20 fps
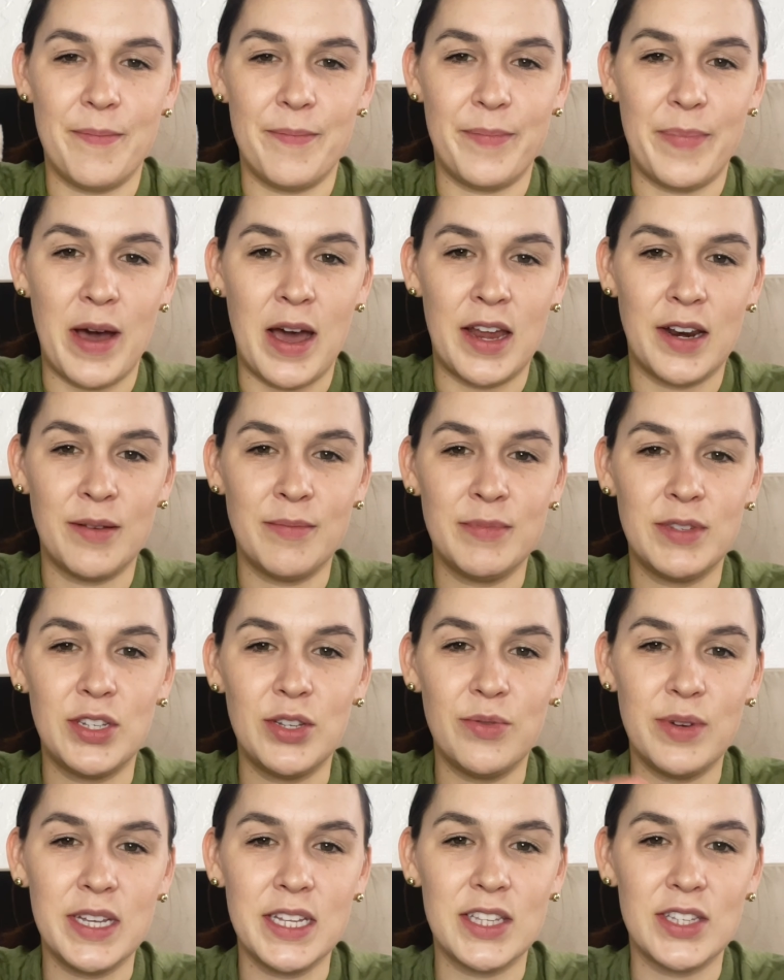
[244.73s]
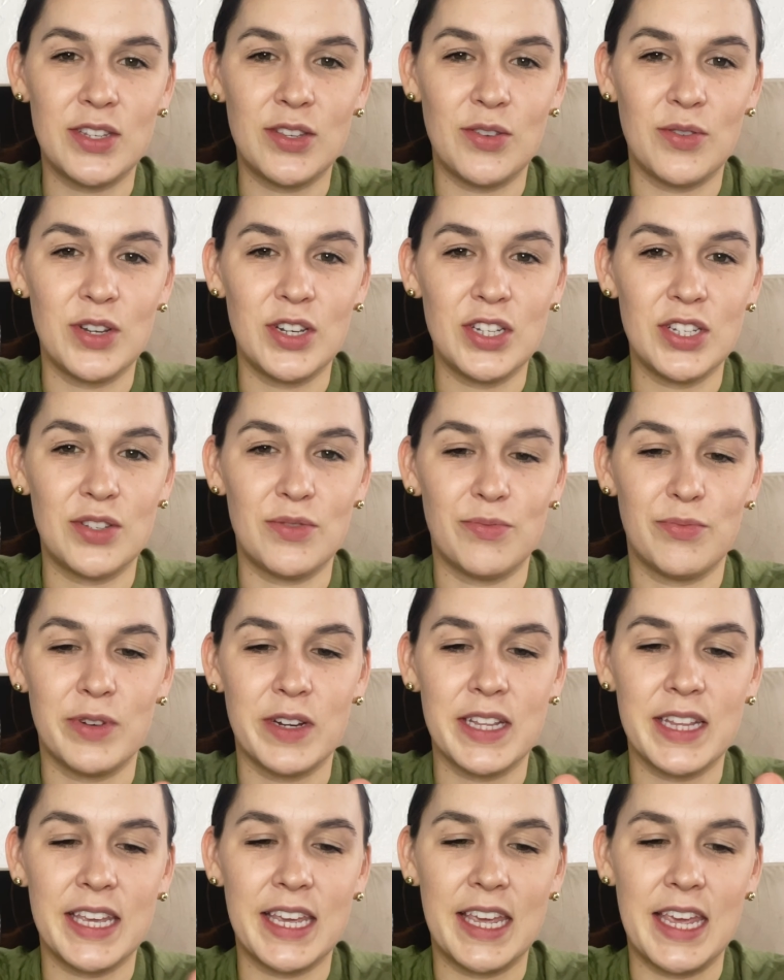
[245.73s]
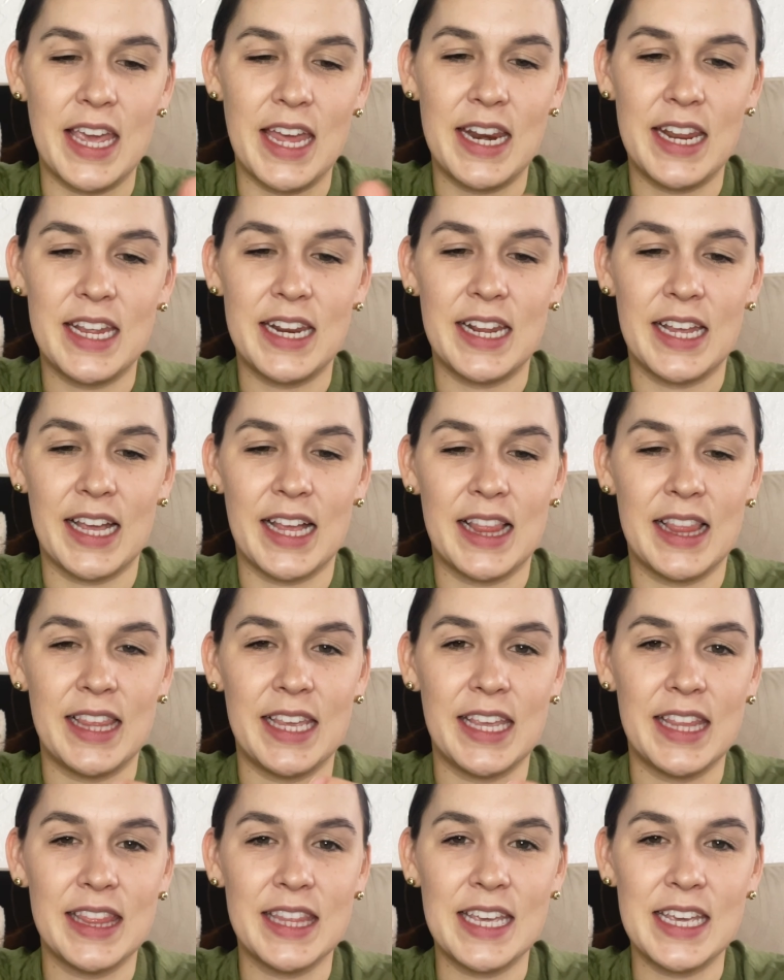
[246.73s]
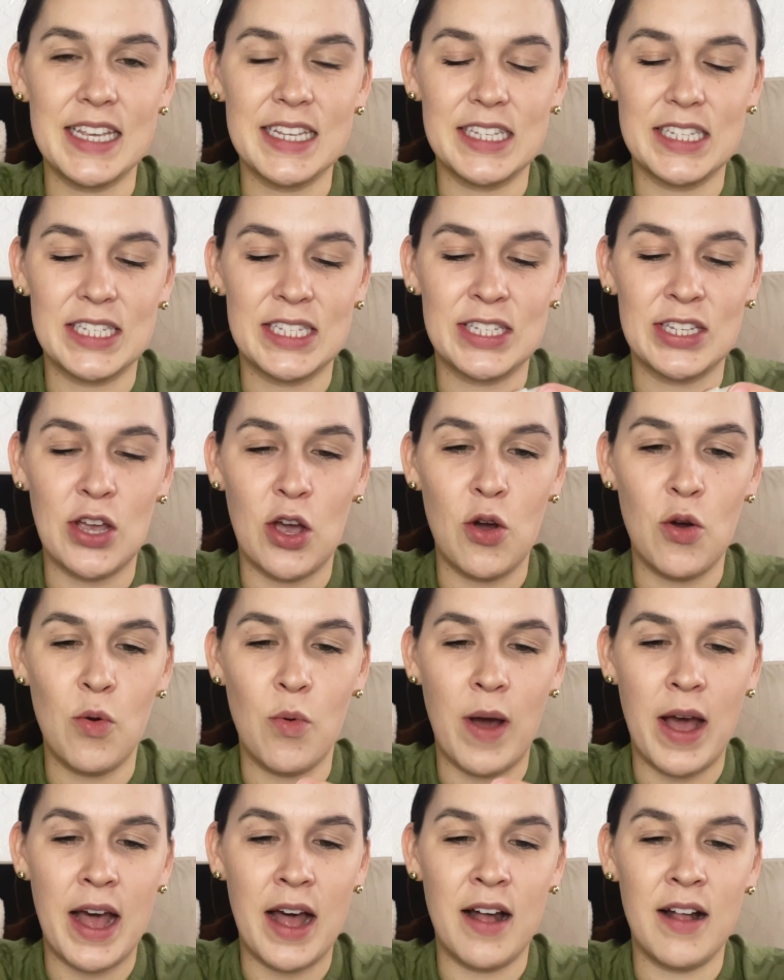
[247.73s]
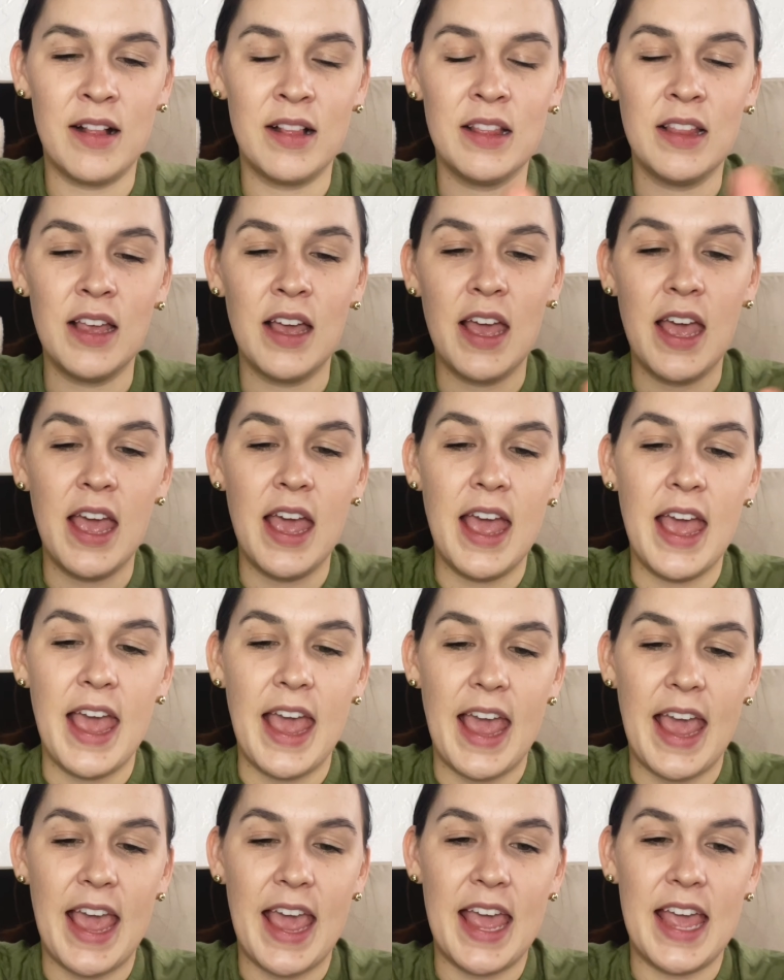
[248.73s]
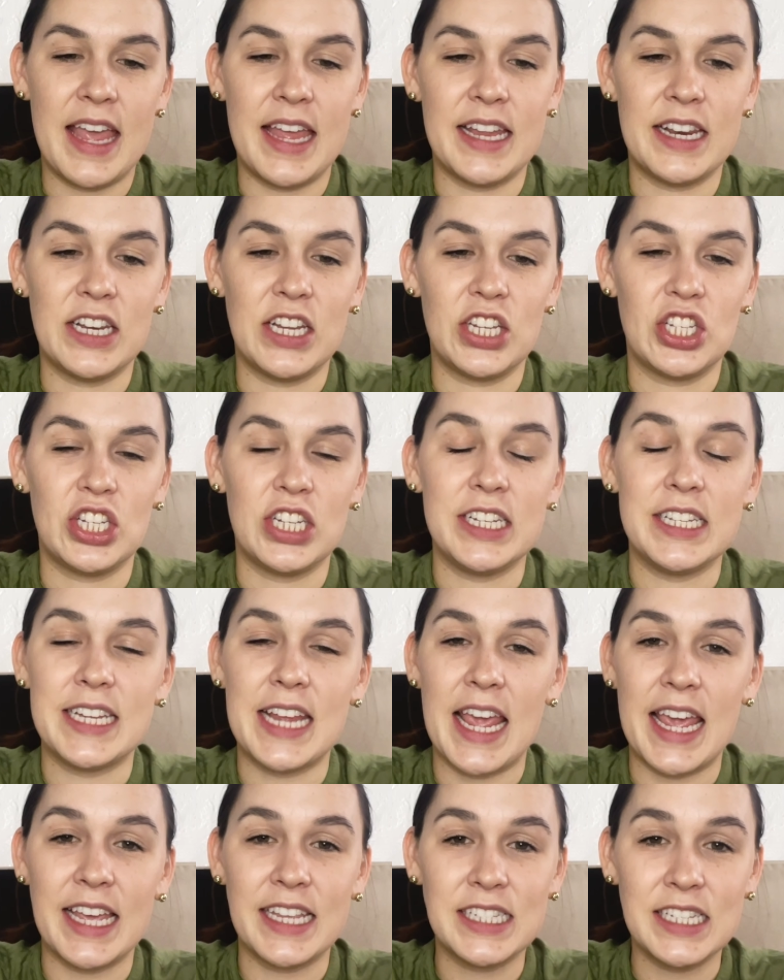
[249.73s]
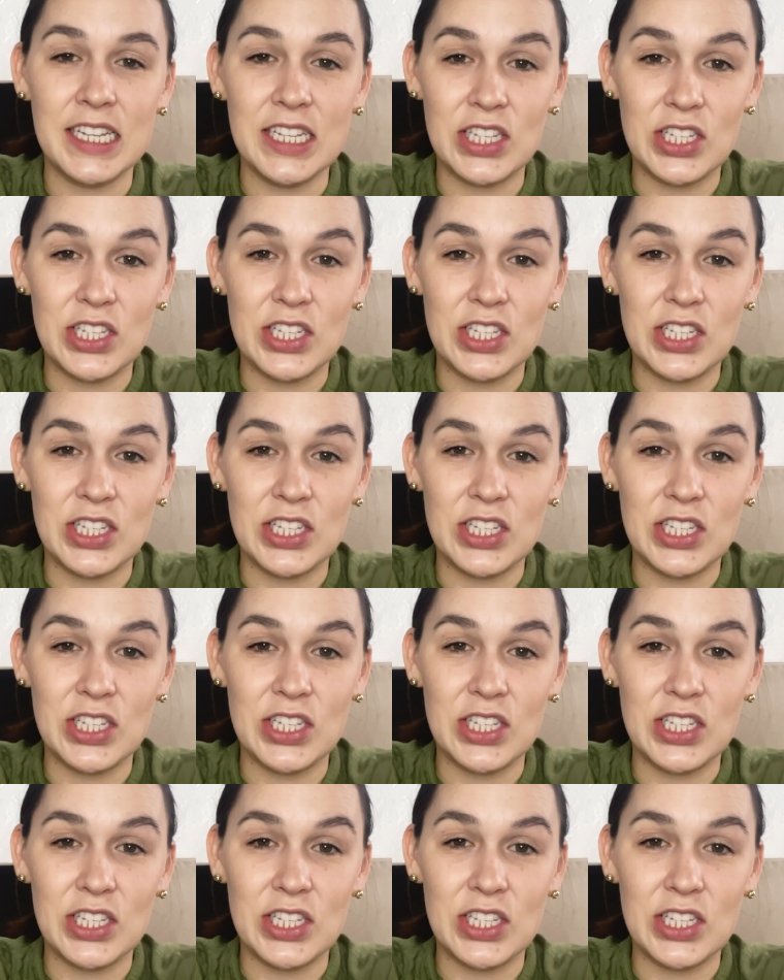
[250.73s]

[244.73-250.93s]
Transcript: bottom to it, so you can just really get in and clean this so well. And she takes it